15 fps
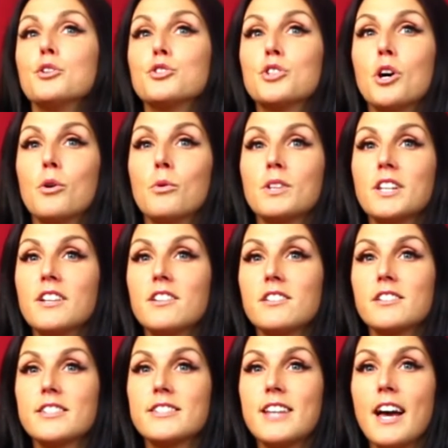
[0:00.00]
So,
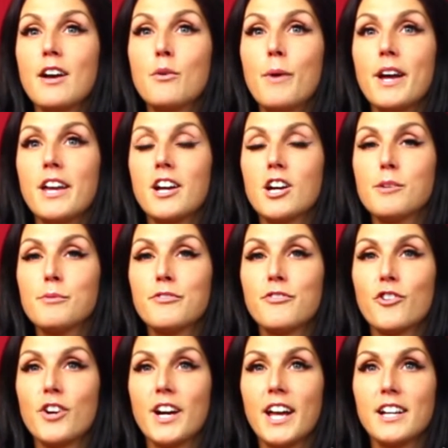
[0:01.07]
little segue here
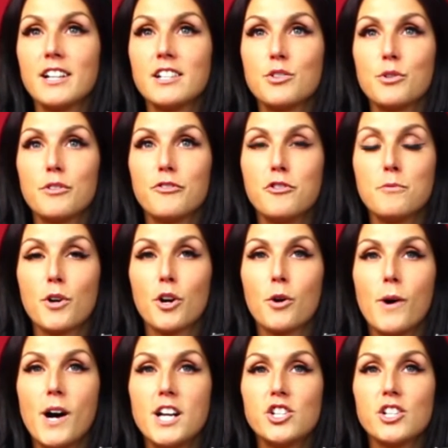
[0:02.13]
before I get into a few more
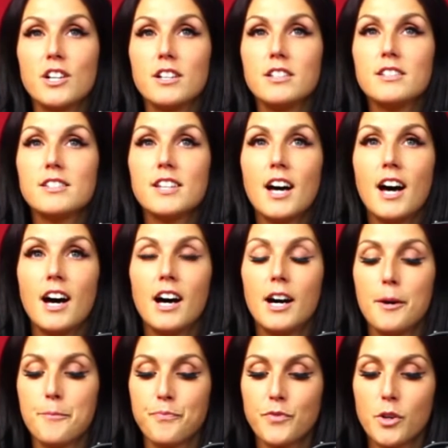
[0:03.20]
questions.
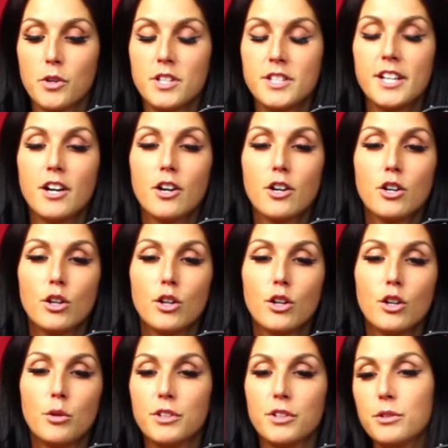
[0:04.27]
Did our
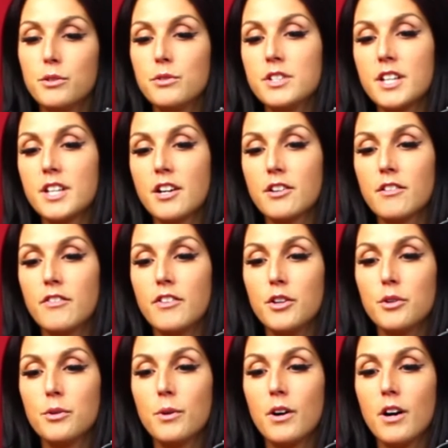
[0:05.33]
global news
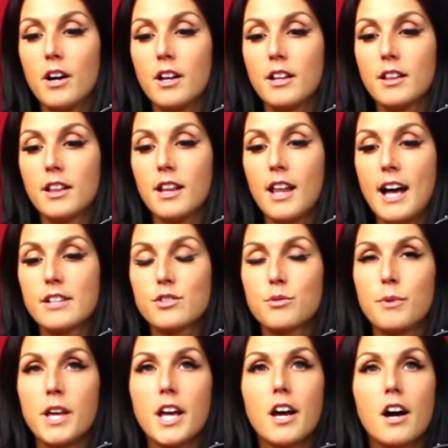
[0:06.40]
interview last
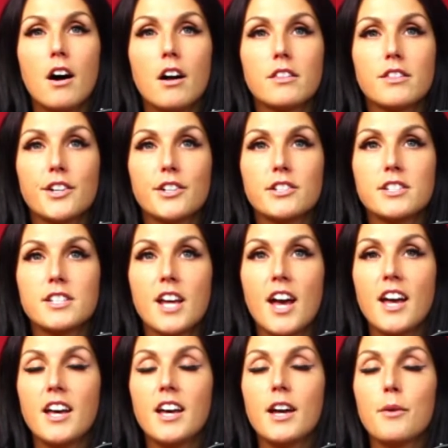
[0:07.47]
week on
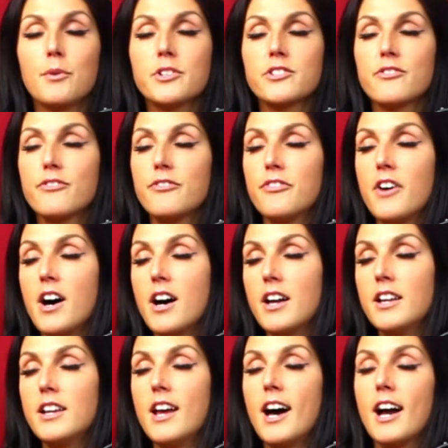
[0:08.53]
Thursday. It was
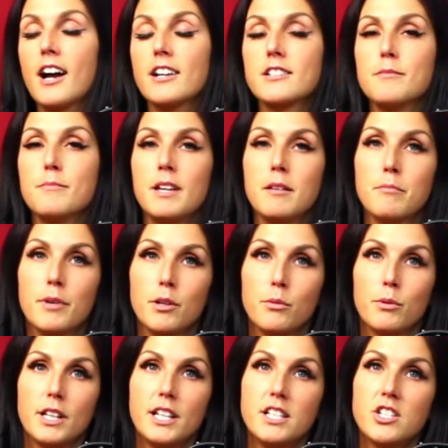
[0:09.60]
fun. I got to meet Bill
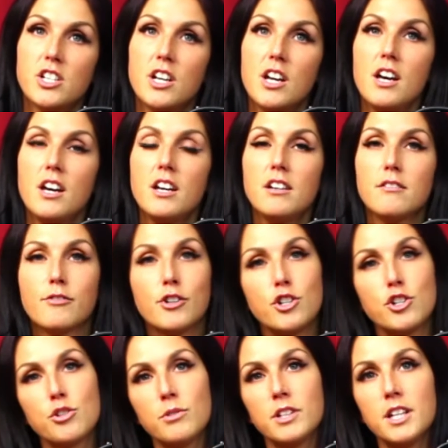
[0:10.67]
Wolichka
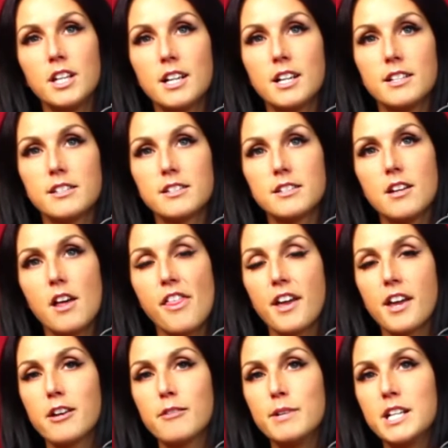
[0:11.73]
virtually because
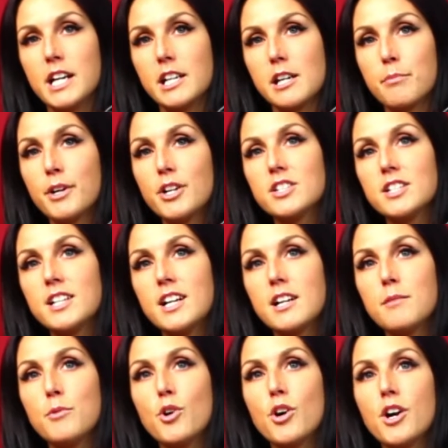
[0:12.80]
nothing can be done in person
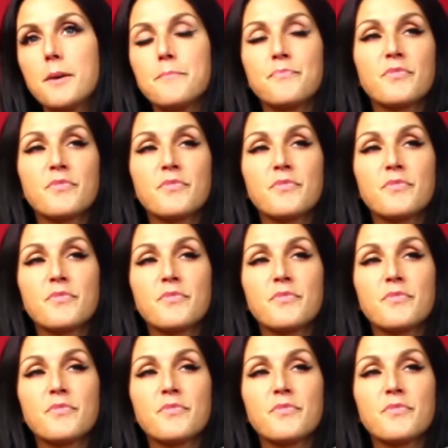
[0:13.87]
anymore.